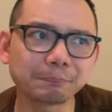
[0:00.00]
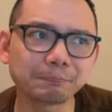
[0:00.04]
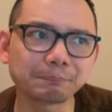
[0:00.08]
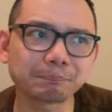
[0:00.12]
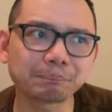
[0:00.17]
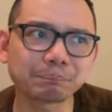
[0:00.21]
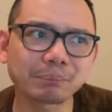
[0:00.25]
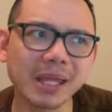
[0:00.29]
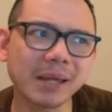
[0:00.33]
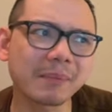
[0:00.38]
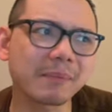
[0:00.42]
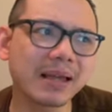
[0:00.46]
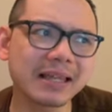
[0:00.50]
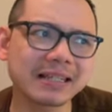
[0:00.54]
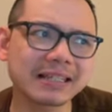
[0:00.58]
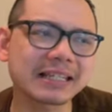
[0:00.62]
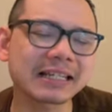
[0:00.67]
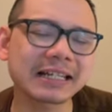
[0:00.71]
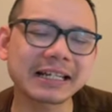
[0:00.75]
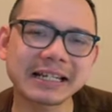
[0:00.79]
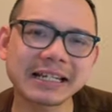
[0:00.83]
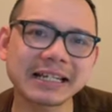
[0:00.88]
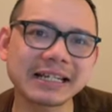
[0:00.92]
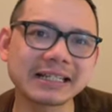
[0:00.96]
they
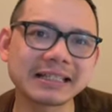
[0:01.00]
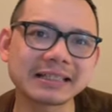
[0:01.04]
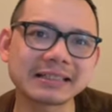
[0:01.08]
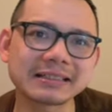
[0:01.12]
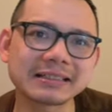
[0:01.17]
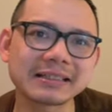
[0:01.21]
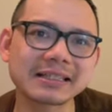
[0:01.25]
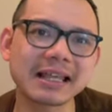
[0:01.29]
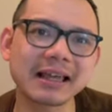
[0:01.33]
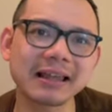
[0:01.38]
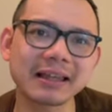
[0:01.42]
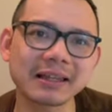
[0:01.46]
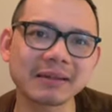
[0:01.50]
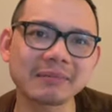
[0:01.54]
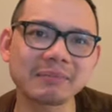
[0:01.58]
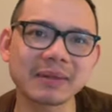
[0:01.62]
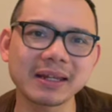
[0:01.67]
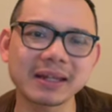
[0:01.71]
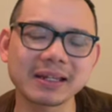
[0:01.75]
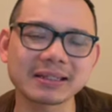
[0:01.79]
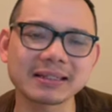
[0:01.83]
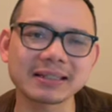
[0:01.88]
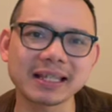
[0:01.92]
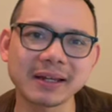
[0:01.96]
basically telling me
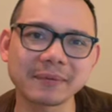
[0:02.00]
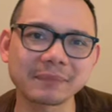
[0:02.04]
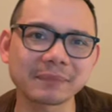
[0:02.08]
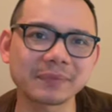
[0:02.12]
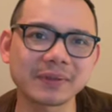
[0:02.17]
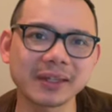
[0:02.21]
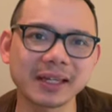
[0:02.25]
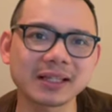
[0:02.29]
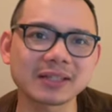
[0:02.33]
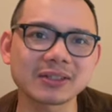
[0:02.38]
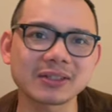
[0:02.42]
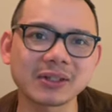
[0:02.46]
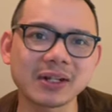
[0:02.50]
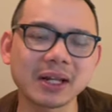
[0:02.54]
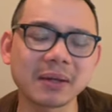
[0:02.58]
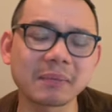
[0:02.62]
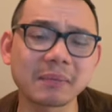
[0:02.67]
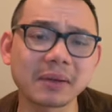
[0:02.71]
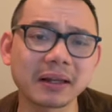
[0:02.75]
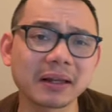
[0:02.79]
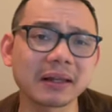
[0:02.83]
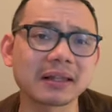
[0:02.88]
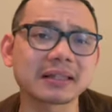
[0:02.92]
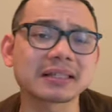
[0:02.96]
the same thing. So they
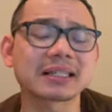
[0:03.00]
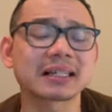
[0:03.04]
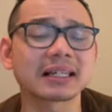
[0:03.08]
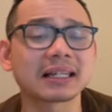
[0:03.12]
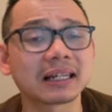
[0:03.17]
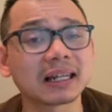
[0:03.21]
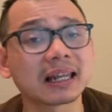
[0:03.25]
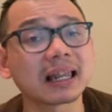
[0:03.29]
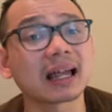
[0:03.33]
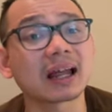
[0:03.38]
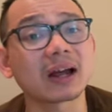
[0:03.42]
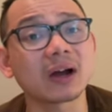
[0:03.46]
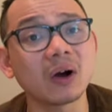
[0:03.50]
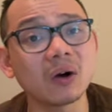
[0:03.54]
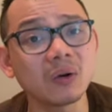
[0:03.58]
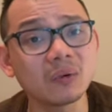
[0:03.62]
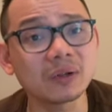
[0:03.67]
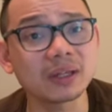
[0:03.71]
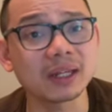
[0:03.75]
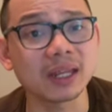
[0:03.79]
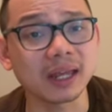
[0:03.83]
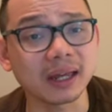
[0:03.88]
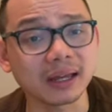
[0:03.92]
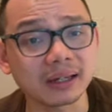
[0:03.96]
basically like, oh
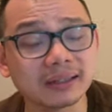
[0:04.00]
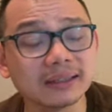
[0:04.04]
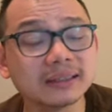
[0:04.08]
yeah,